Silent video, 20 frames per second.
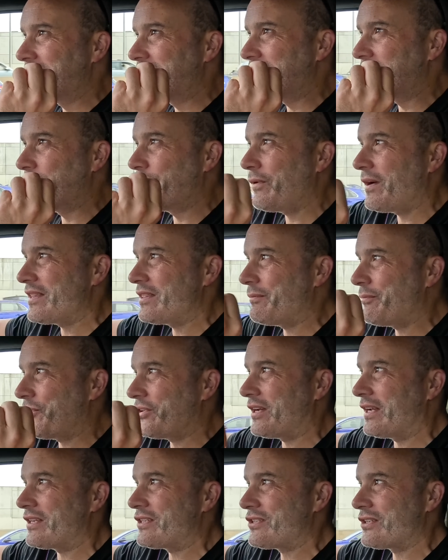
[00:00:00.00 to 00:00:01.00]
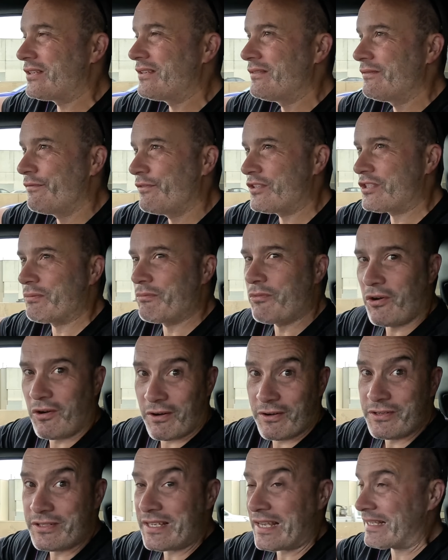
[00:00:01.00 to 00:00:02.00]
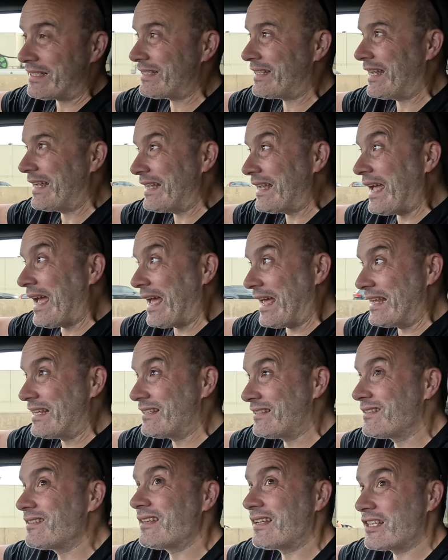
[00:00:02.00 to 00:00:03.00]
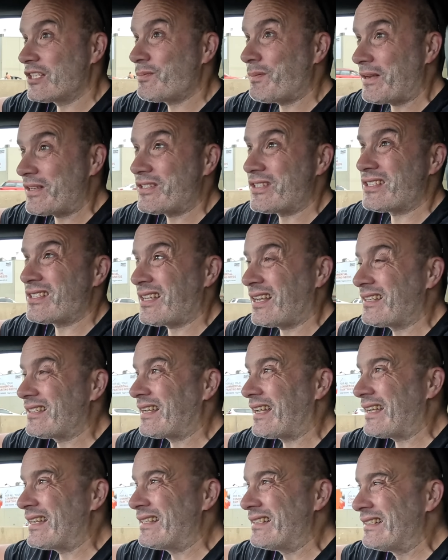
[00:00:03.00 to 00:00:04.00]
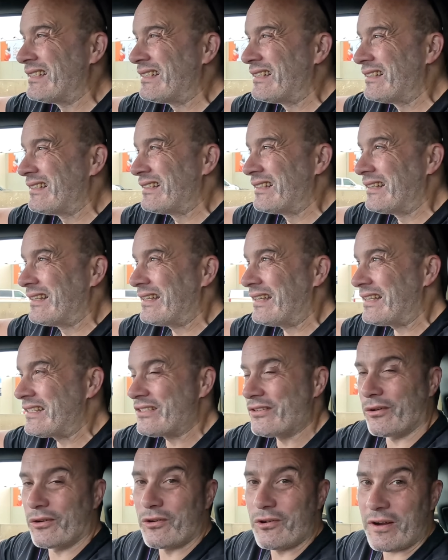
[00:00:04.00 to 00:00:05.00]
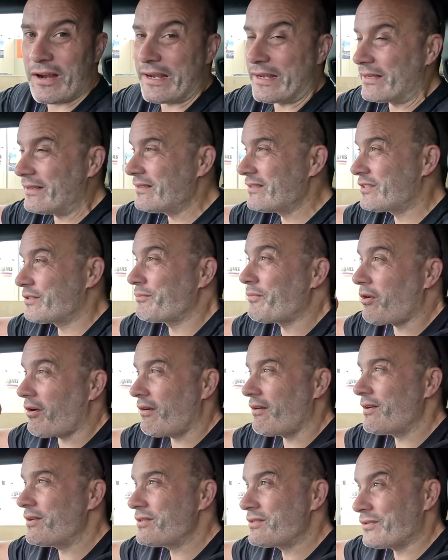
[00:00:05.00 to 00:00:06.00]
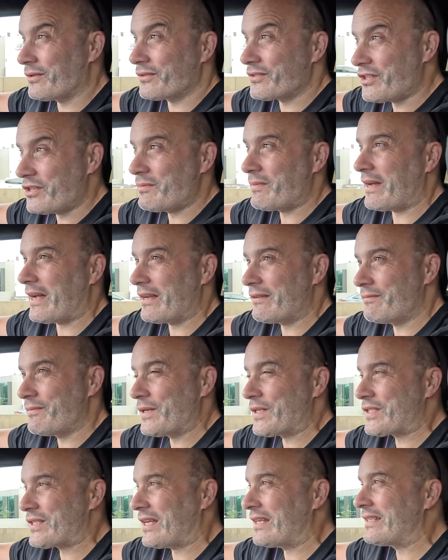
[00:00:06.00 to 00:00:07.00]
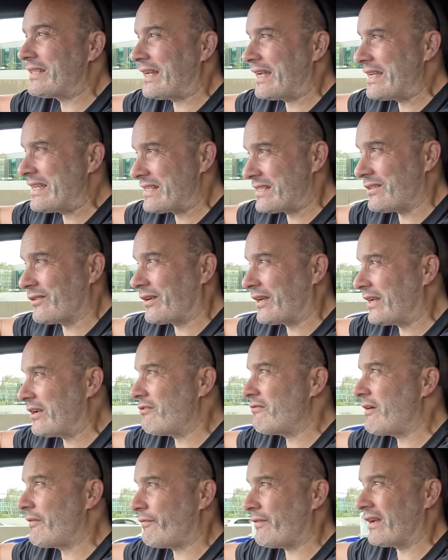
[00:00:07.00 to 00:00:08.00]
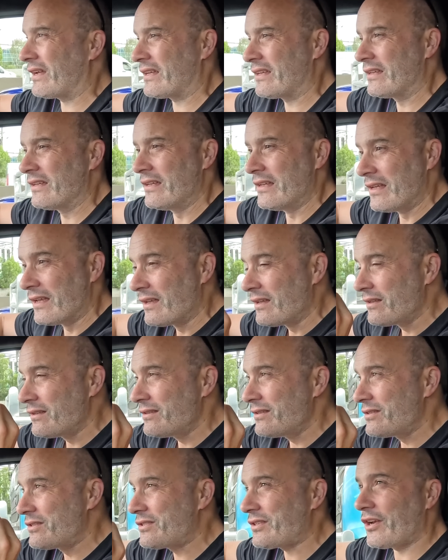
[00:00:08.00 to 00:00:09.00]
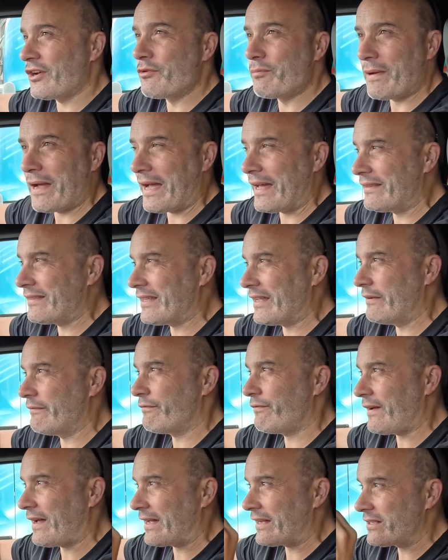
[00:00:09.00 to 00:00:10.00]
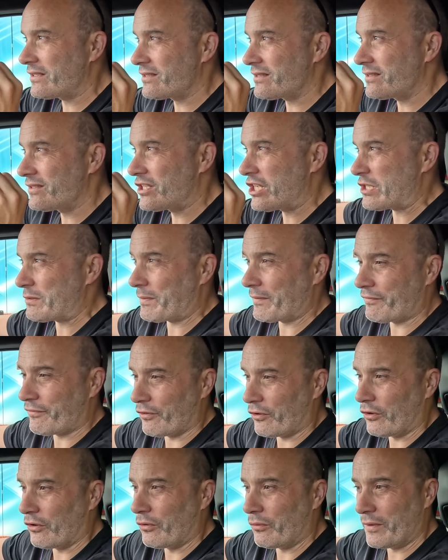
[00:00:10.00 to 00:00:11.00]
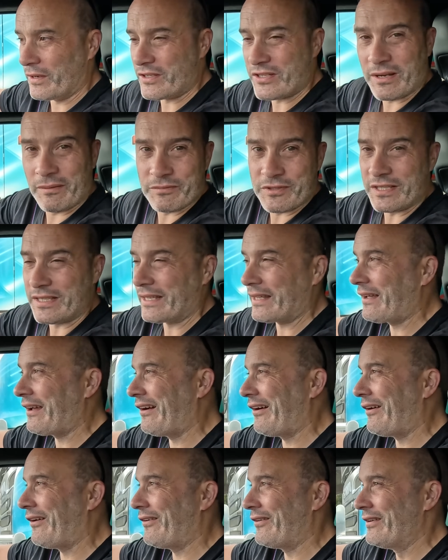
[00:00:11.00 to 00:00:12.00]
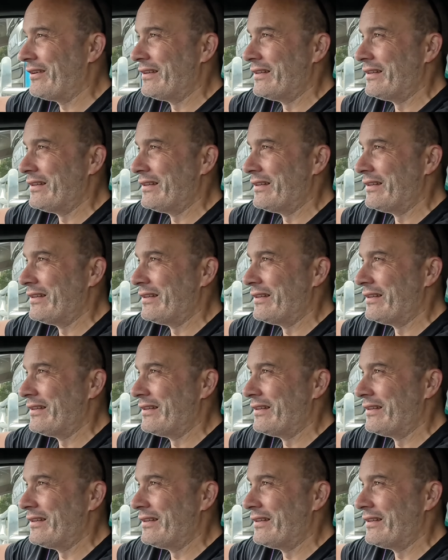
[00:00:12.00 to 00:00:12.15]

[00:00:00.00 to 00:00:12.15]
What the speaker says: the weather prediction for tomorrow, Saturday, and especially Sunday is not great. Tomorrow's not too bad, but Sunday is looking horrific. So bad that in fact, just before we jumped in the car,